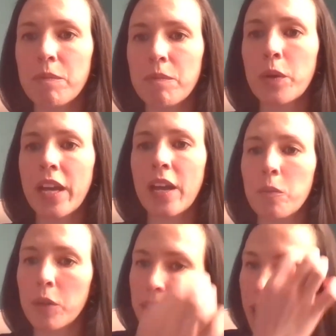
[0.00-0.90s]
So again,
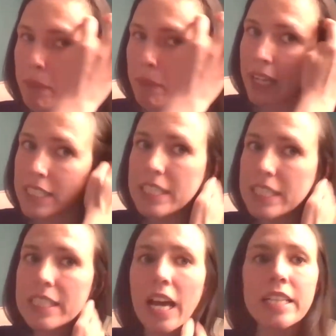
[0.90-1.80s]
we'll come back to these
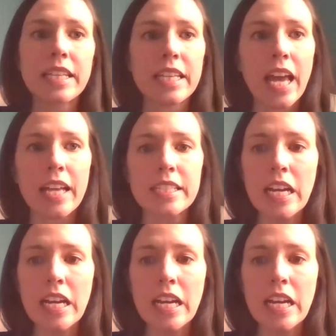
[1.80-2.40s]
guys at the end.